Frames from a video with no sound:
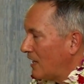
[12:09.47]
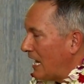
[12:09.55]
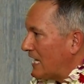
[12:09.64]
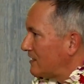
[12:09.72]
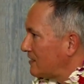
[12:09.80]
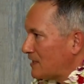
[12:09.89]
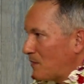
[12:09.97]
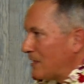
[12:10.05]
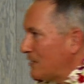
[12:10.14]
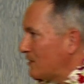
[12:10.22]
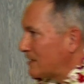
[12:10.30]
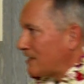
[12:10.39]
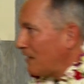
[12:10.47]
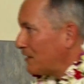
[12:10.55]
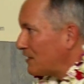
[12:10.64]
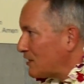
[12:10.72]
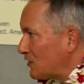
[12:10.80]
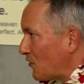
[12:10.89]
and somebody was telling
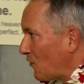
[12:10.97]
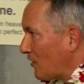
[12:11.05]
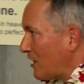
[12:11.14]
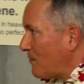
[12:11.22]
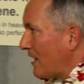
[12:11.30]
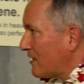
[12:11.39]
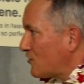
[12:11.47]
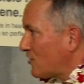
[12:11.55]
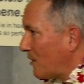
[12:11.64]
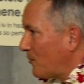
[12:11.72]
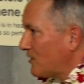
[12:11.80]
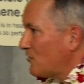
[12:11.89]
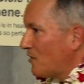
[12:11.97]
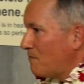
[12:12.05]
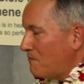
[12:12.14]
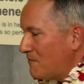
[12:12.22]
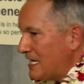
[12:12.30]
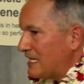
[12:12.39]
the story about a shepherd, you
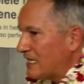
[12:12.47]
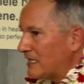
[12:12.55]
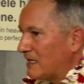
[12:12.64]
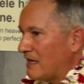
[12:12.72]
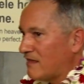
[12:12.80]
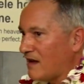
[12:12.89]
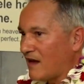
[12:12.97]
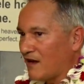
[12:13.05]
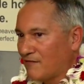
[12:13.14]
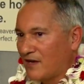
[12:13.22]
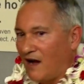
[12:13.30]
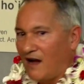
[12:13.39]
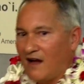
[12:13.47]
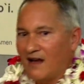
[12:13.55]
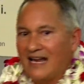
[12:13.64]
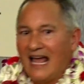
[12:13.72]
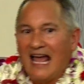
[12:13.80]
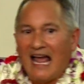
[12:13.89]
immediately thought of God
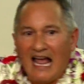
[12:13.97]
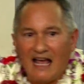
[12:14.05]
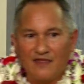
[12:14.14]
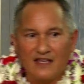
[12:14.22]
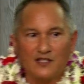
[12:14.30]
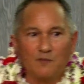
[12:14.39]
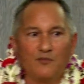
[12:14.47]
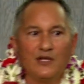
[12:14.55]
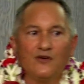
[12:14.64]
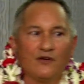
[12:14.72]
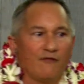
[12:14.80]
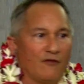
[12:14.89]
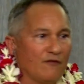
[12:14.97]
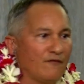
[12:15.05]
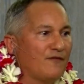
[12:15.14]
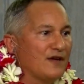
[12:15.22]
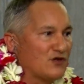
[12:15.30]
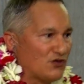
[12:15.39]
and this beautiful
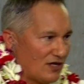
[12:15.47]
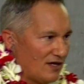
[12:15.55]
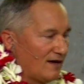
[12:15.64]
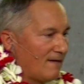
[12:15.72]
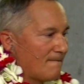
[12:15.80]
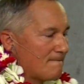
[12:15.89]
vision.